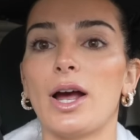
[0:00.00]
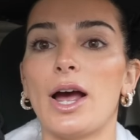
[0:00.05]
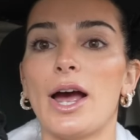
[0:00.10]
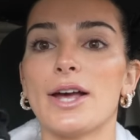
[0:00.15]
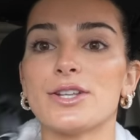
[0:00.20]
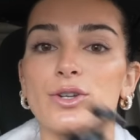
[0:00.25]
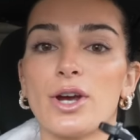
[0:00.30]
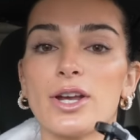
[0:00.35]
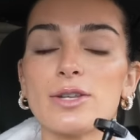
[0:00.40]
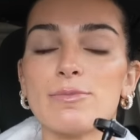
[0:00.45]

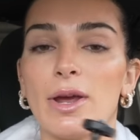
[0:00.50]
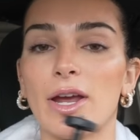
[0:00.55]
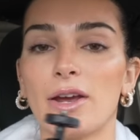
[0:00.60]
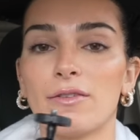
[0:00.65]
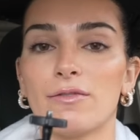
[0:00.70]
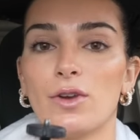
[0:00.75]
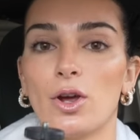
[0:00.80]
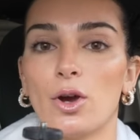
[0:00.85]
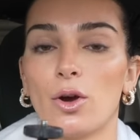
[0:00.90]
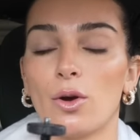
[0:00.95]
As you guys may
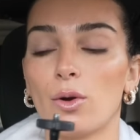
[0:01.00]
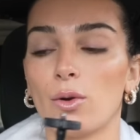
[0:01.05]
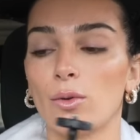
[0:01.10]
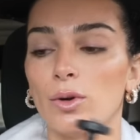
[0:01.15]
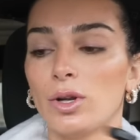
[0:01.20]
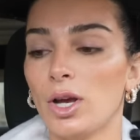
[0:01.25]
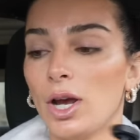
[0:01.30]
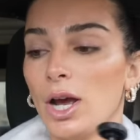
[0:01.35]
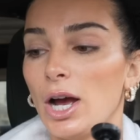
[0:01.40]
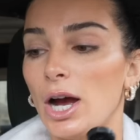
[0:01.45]
have
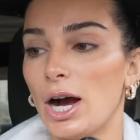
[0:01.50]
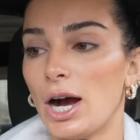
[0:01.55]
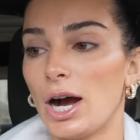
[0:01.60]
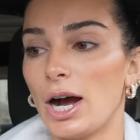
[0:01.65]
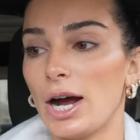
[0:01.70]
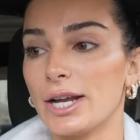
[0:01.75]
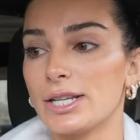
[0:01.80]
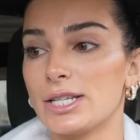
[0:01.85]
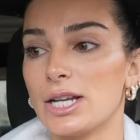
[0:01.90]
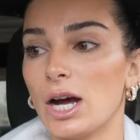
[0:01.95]
known,
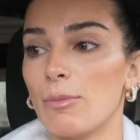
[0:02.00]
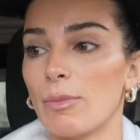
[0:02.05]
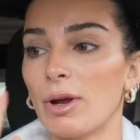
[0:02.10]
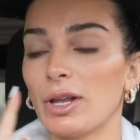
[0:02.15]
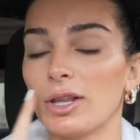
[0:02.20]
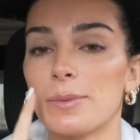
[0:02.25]
I got my